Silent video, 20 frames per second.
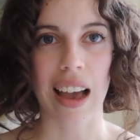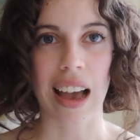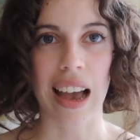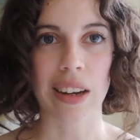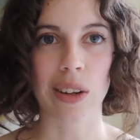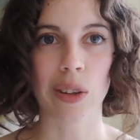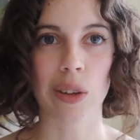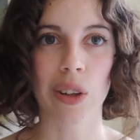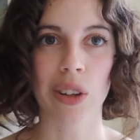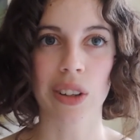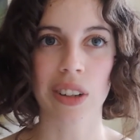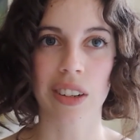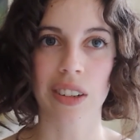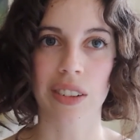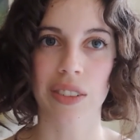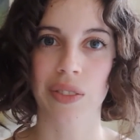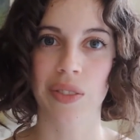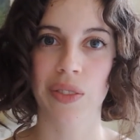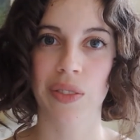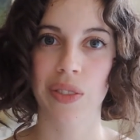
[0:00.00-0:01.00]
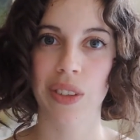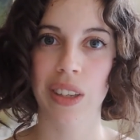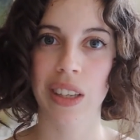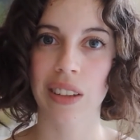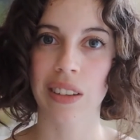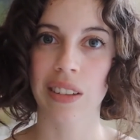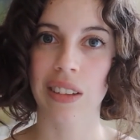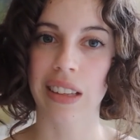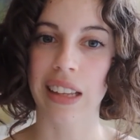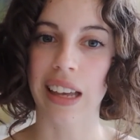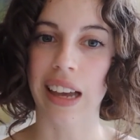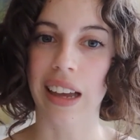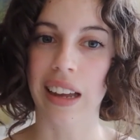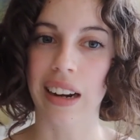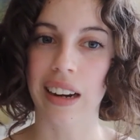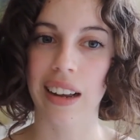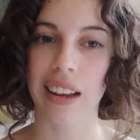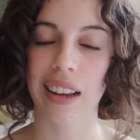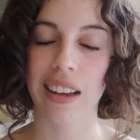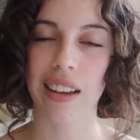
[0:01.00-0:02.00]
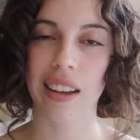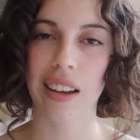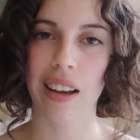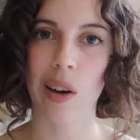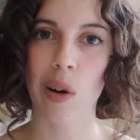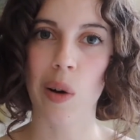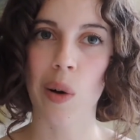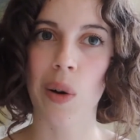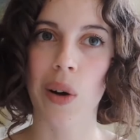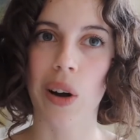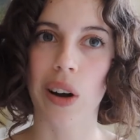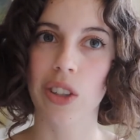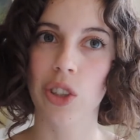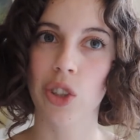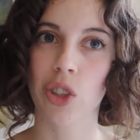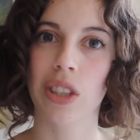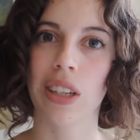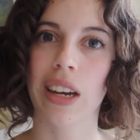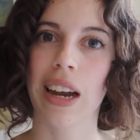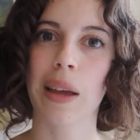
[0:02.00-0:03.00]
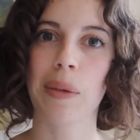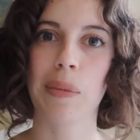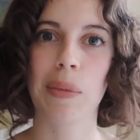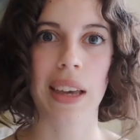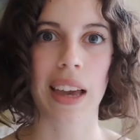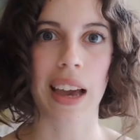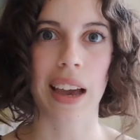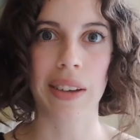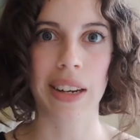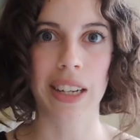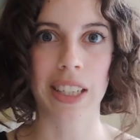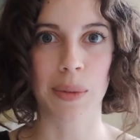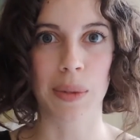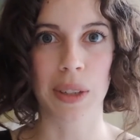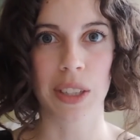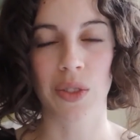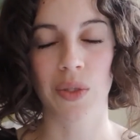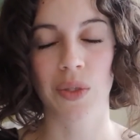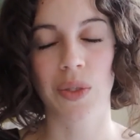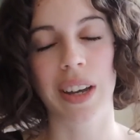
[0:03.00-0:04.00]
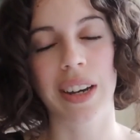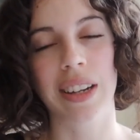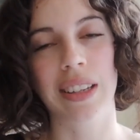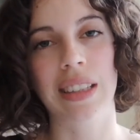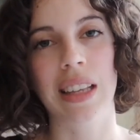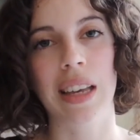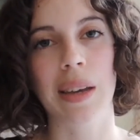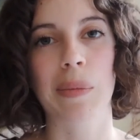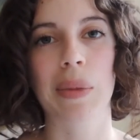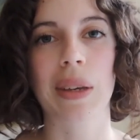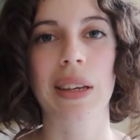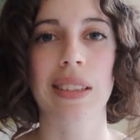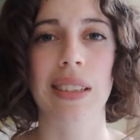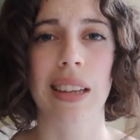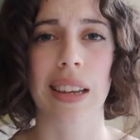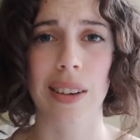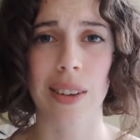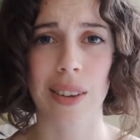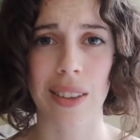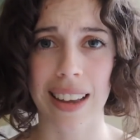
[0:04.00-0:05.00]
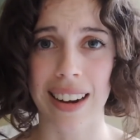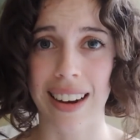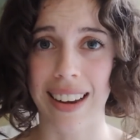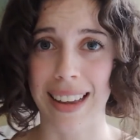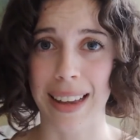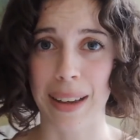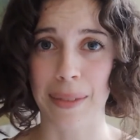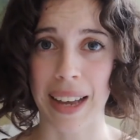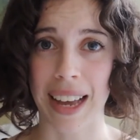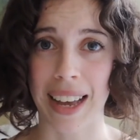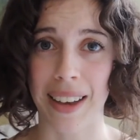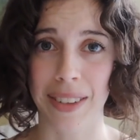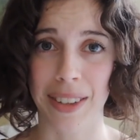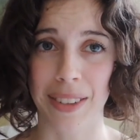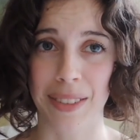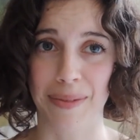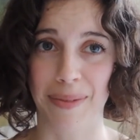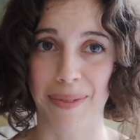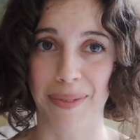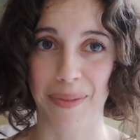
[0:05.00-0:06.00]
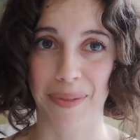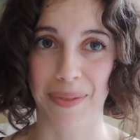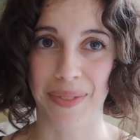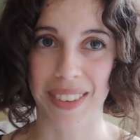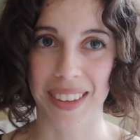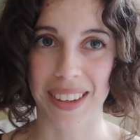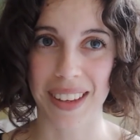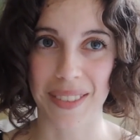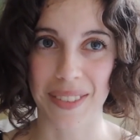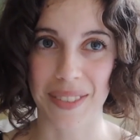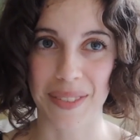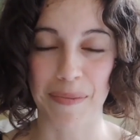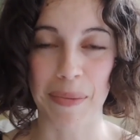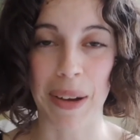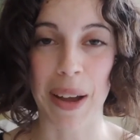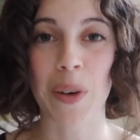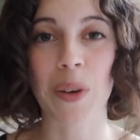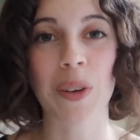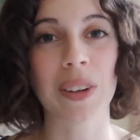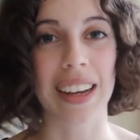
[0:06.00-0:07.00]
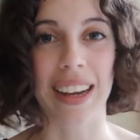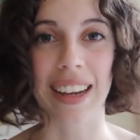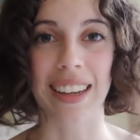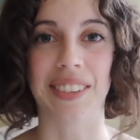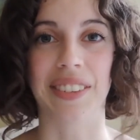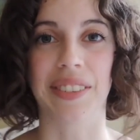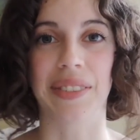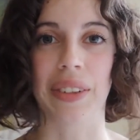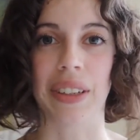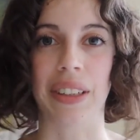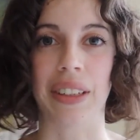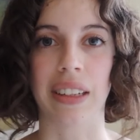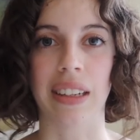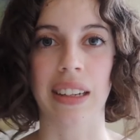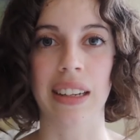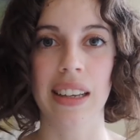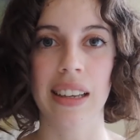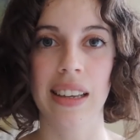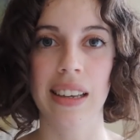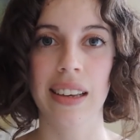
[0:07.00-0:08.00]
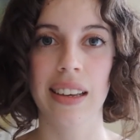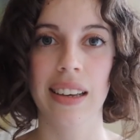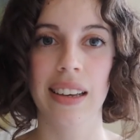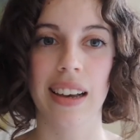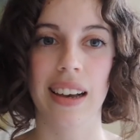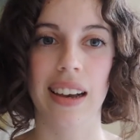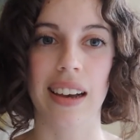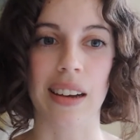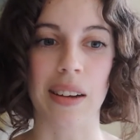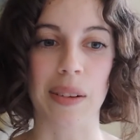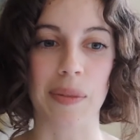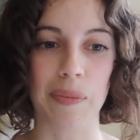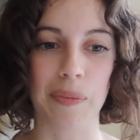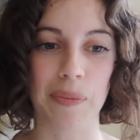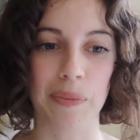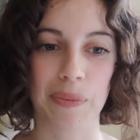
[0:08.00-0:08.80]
I no longer feel that, oh, should I be having as much fun as them because I know that I am having my own kind of fun. Um,